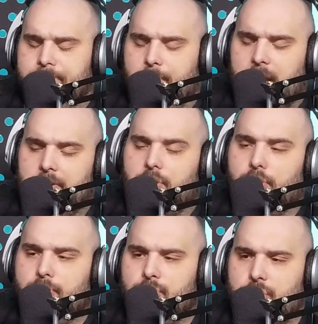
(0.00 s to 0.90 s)

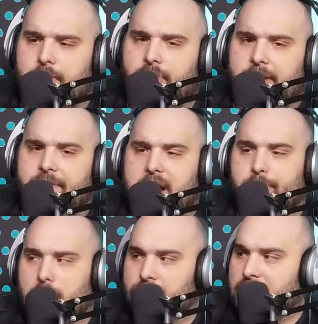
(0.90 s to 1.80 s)
inclusion of like
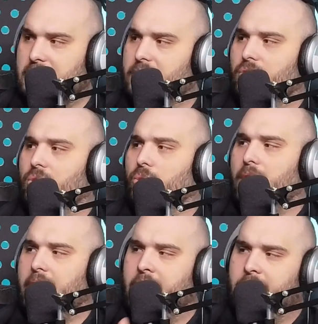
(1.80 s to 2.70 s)
vibrosteel
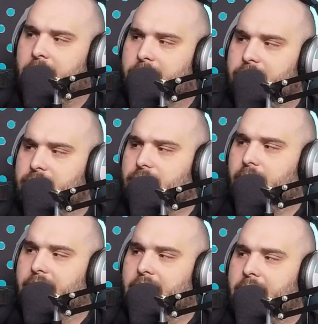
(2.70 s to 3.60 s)
and
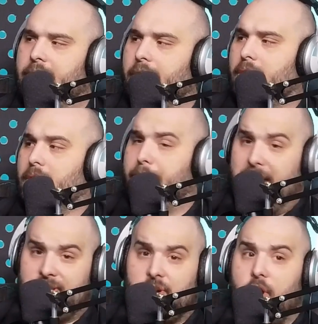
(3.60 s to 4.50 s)
like
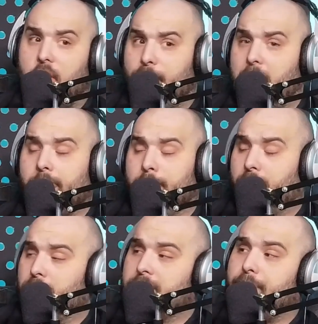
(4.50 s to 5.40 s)
Beskar probably
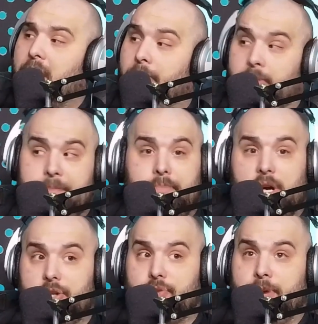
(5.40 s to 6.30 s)
was
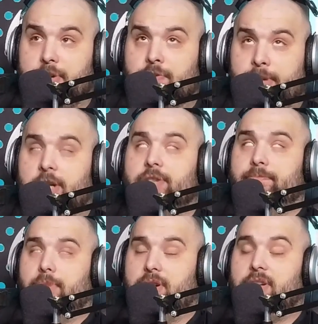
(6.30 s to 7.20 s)

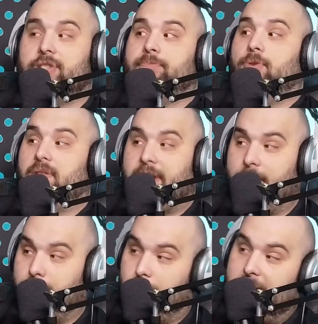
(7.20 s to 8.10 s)
much more
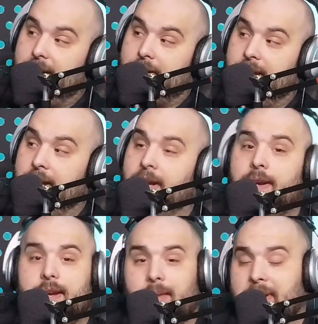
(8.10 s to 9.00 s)
available back then.
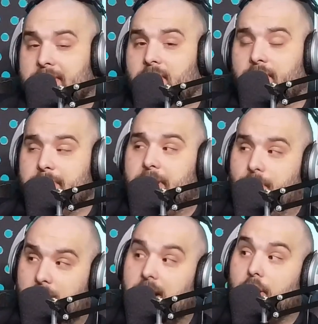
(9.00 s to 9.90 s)
I mean, it's always been
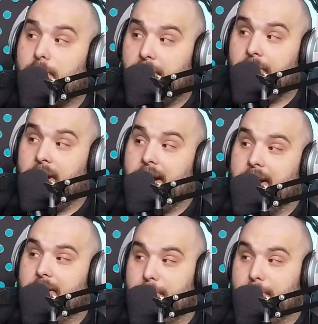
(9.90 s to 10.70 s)
rare, but like.